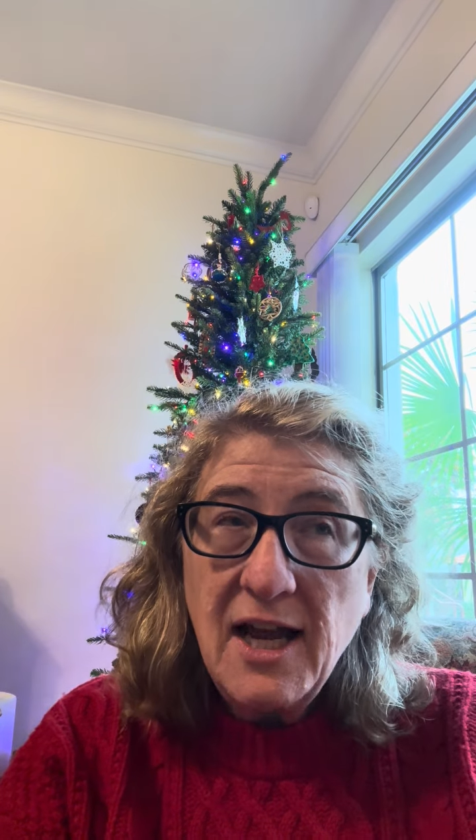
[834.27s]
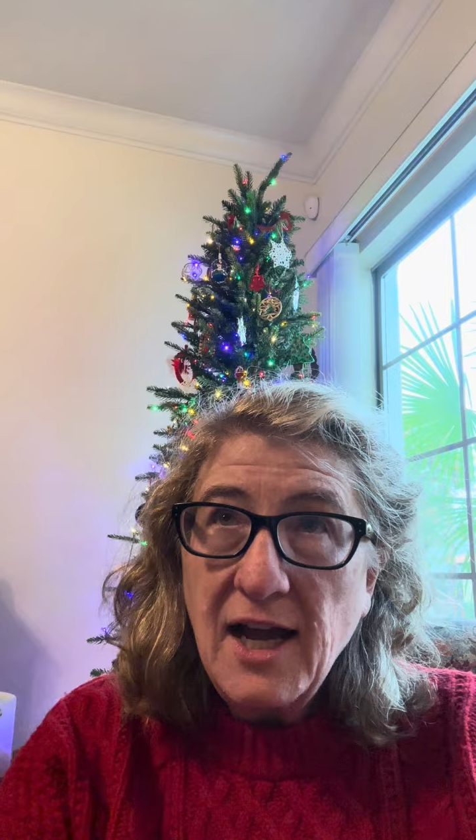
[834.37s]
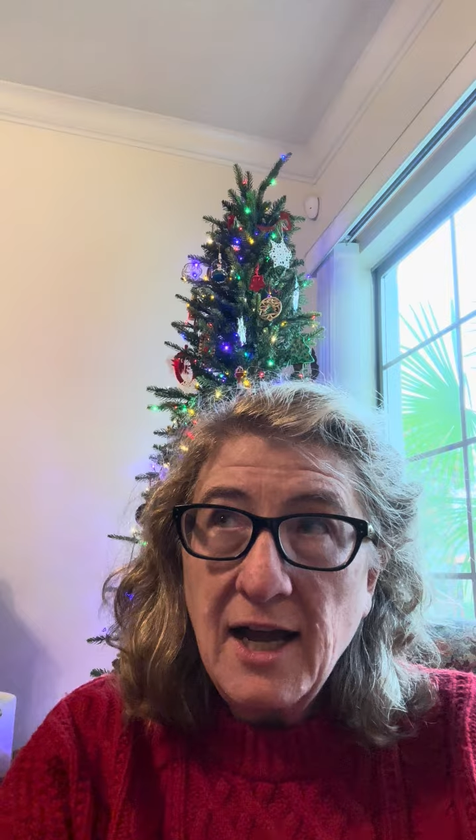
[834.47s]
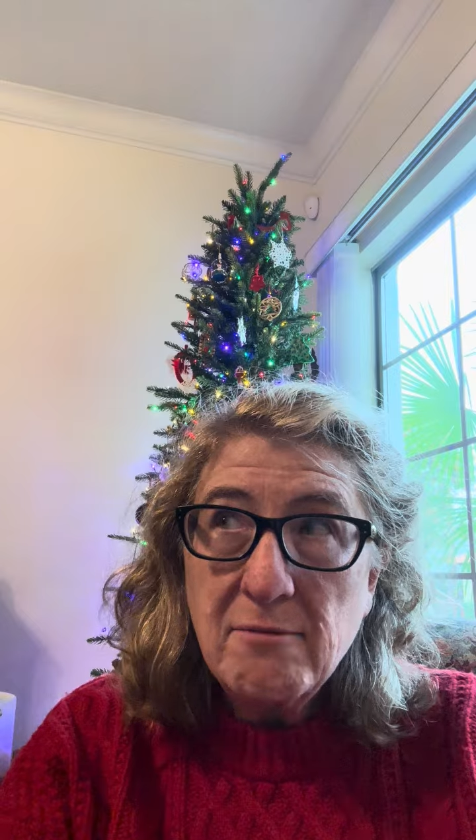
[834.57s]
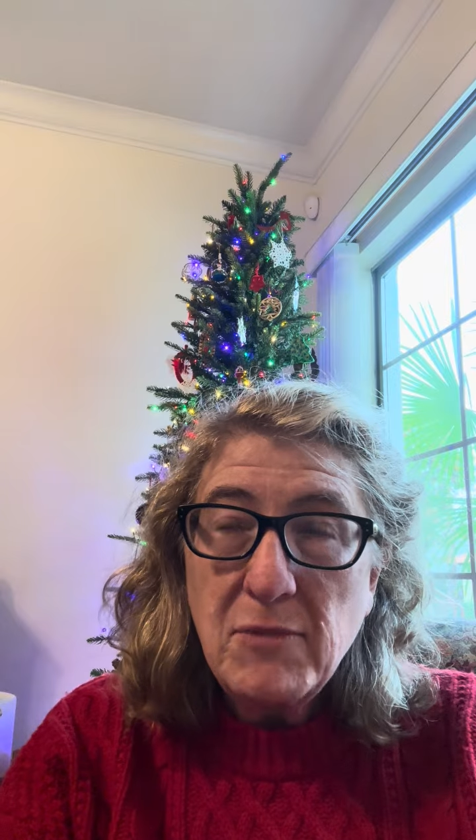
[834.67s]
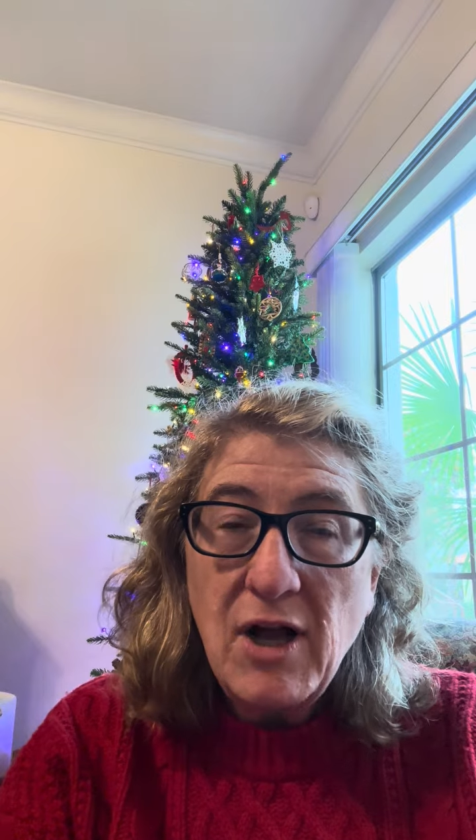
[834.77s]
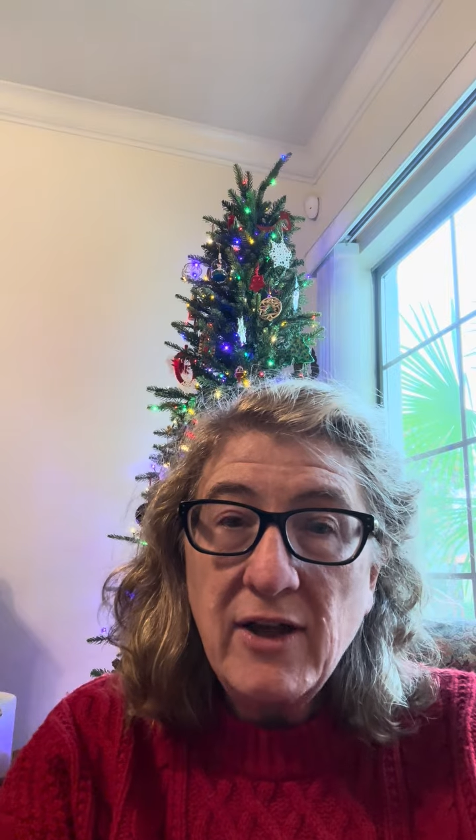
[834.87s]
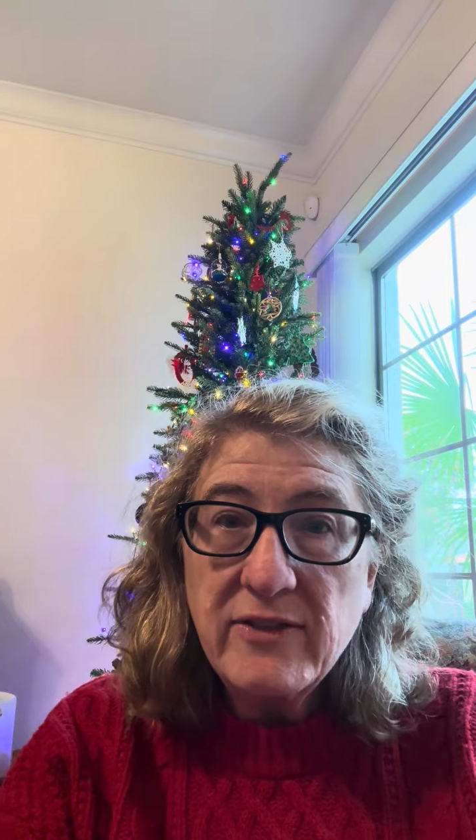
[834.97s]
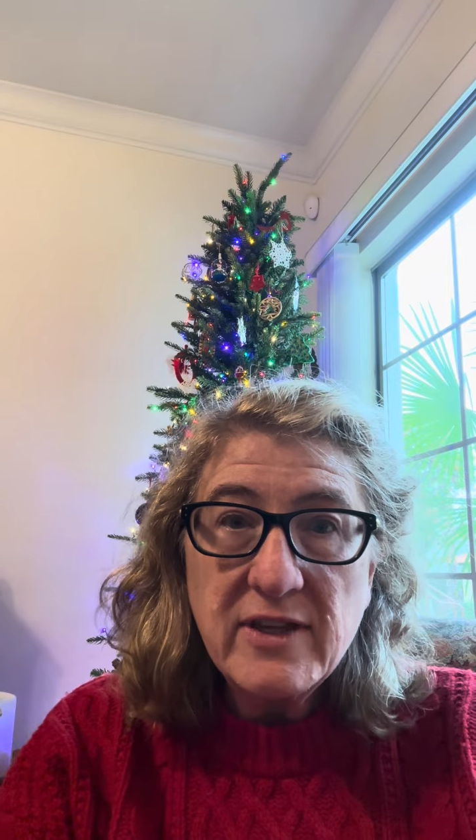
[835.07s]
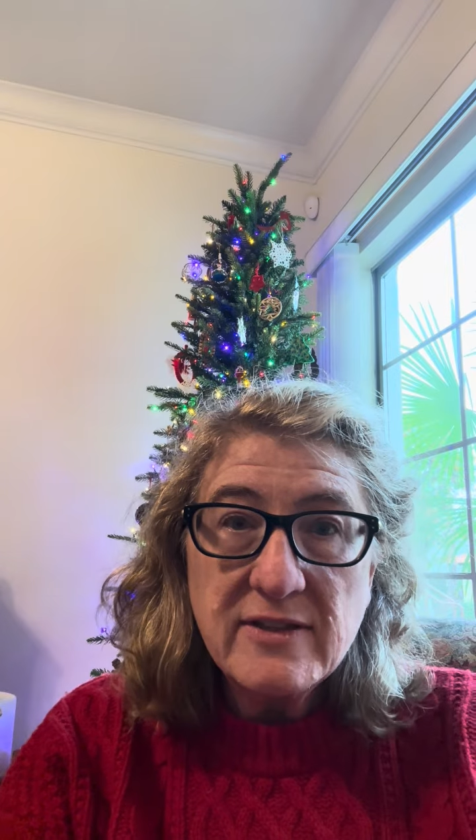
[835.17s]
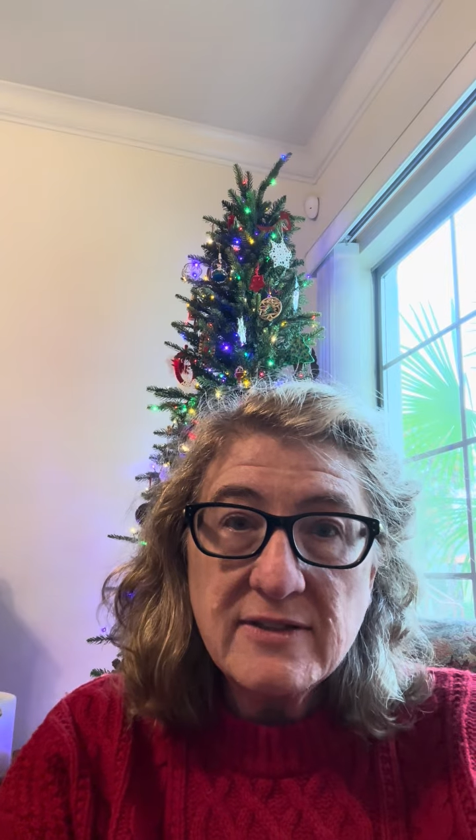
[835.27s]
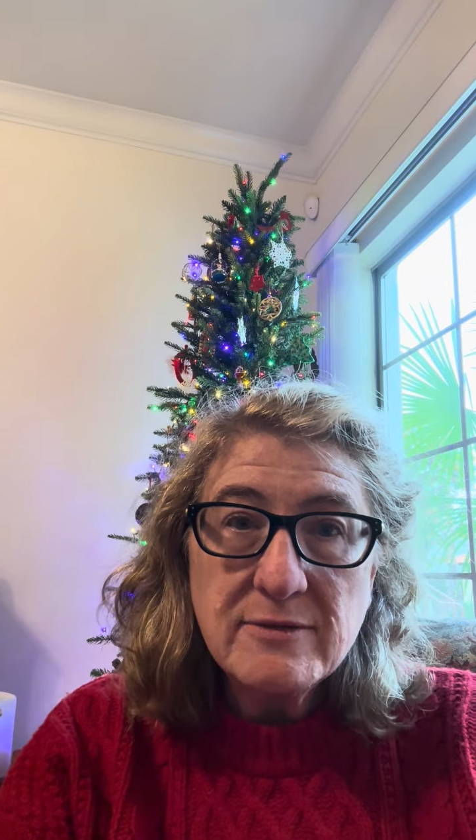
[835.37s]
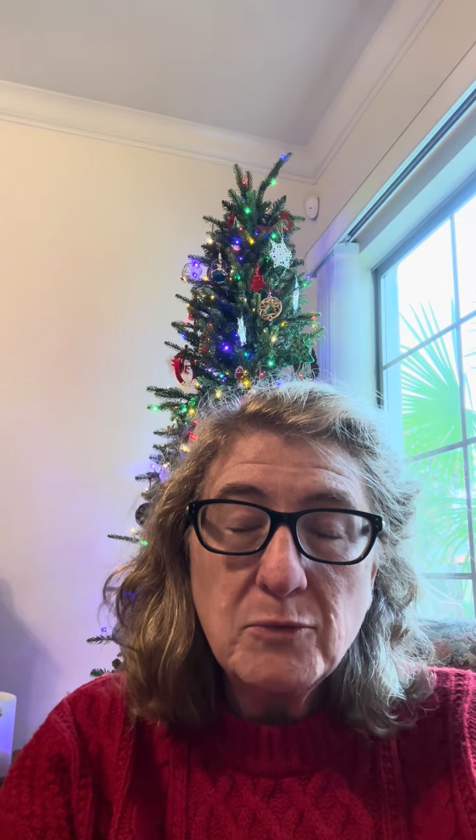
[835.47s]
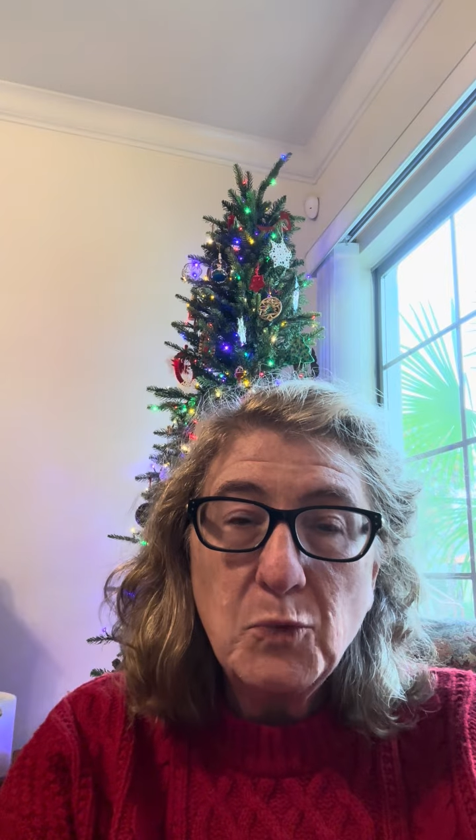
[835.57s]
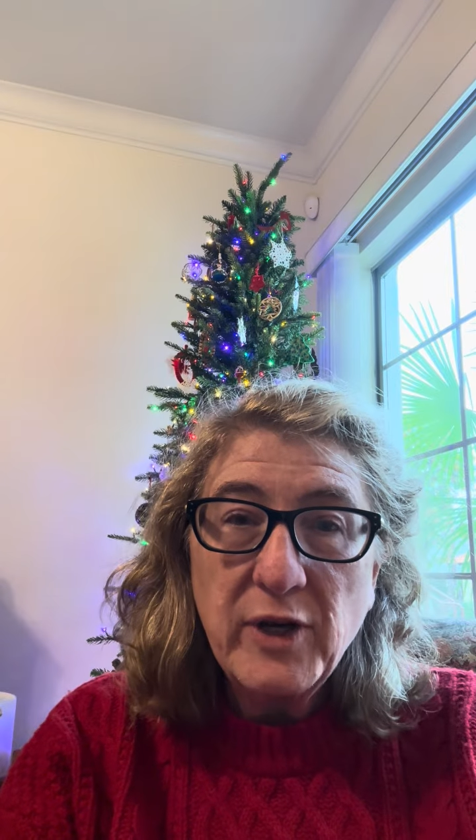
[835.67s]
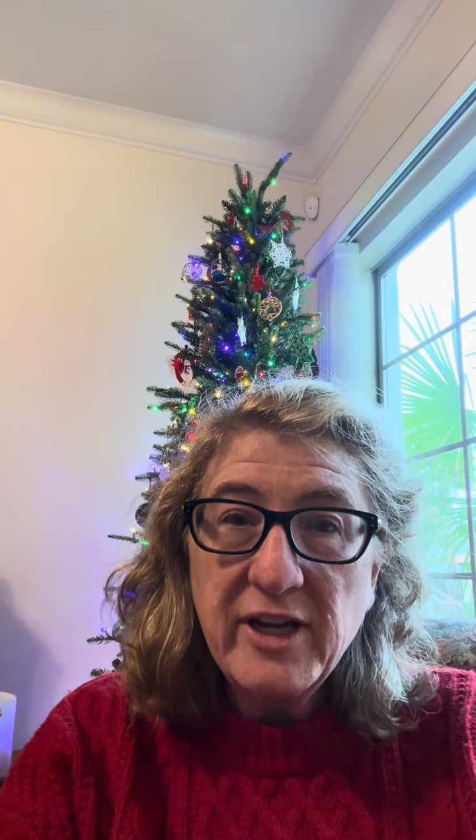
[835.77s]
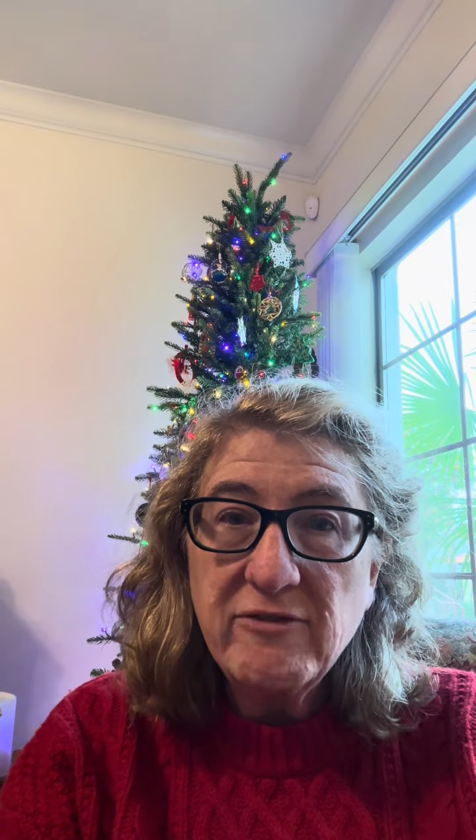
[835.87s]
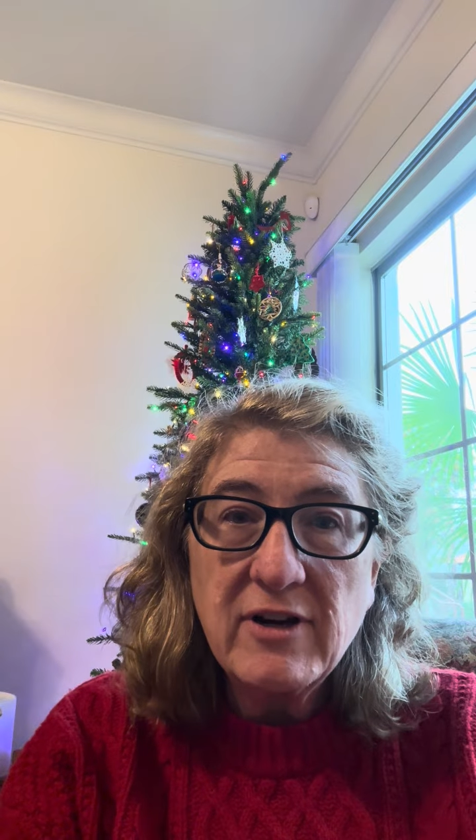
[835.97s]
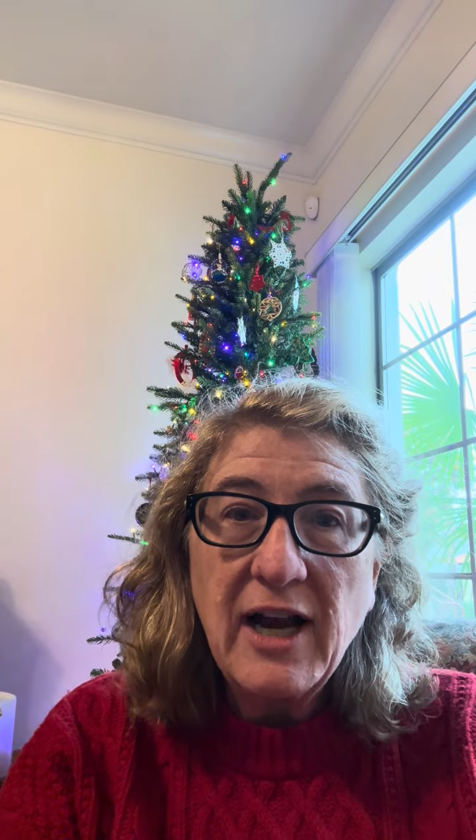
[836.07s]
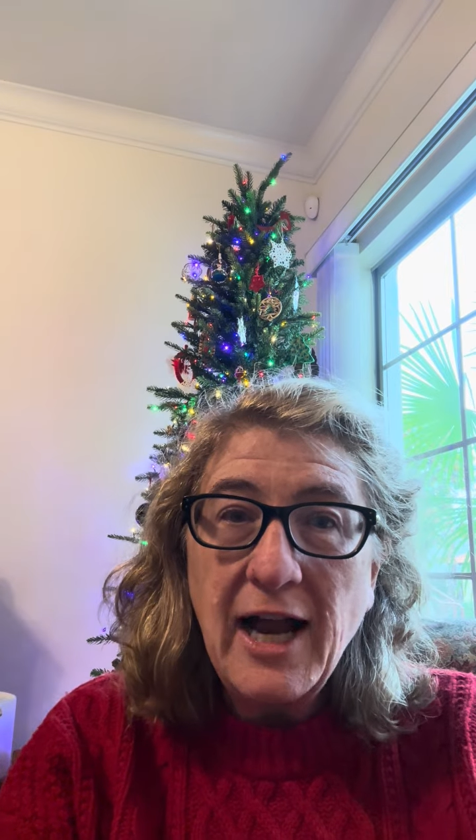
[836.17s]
on this, whatever